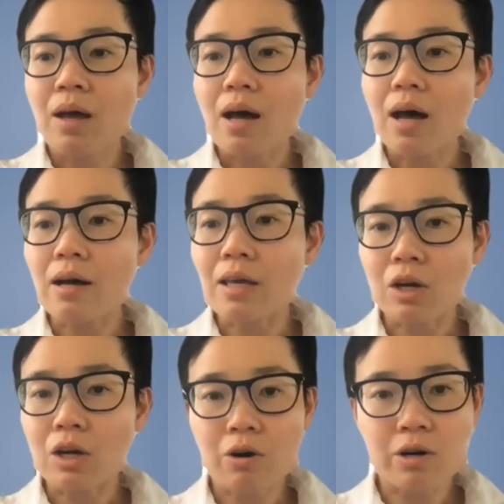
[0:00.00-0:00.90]
uh,
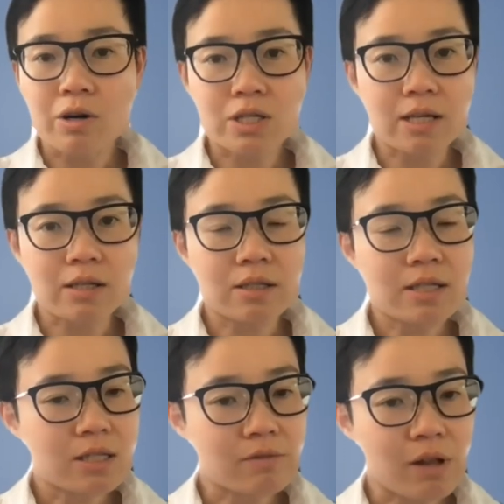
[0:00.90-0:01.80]
encouraging
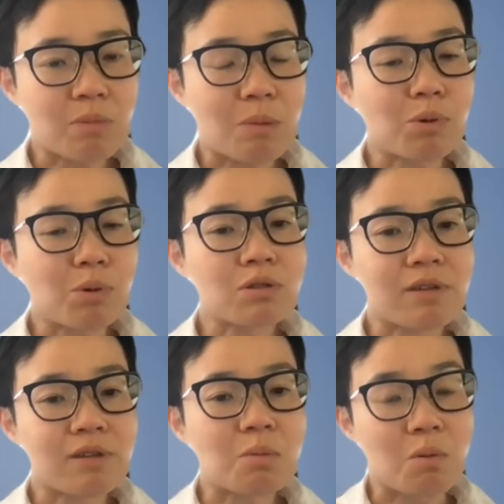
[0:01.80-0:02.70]
development, pro
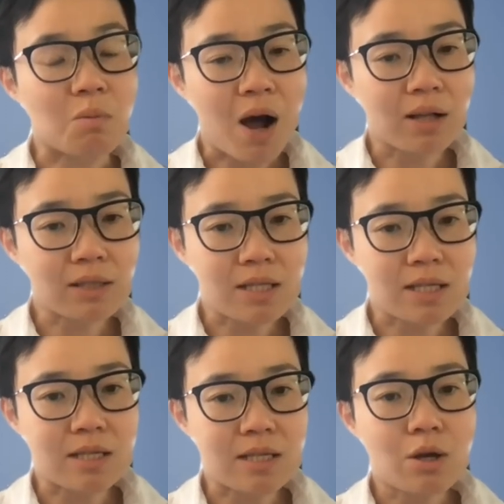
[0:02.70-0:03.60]
developmental
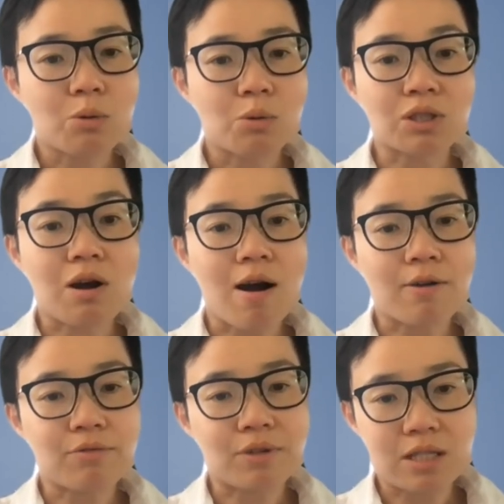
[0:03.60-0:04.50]
policies, which
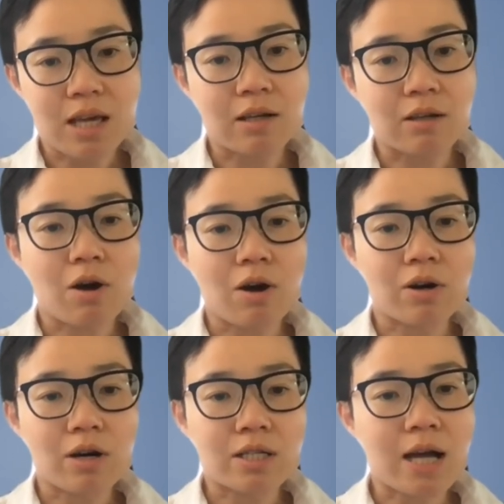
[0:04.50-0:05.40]
often take a
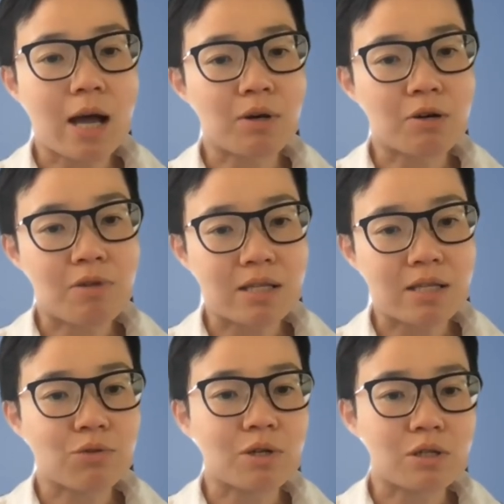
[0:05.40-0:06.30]
longer time
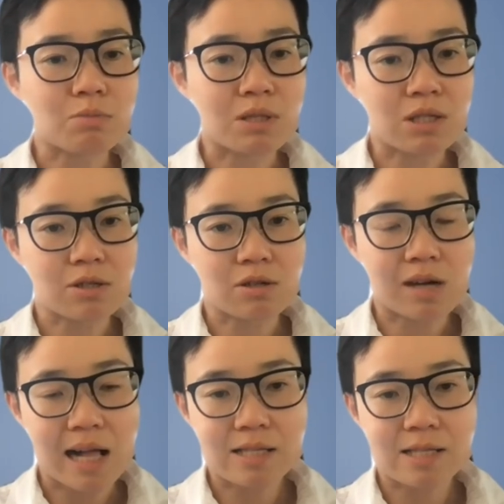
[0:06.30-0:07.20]
horizon for it to
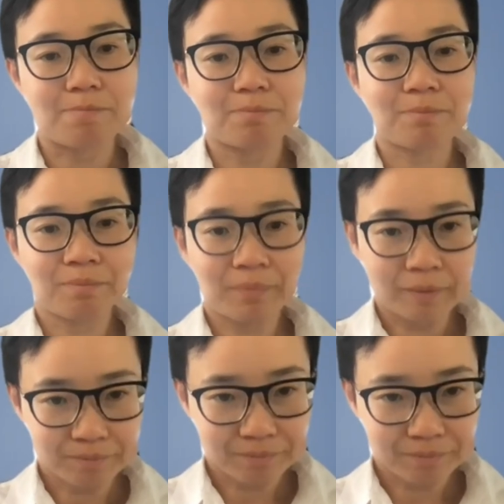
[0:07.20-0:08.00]
materialize. Oh.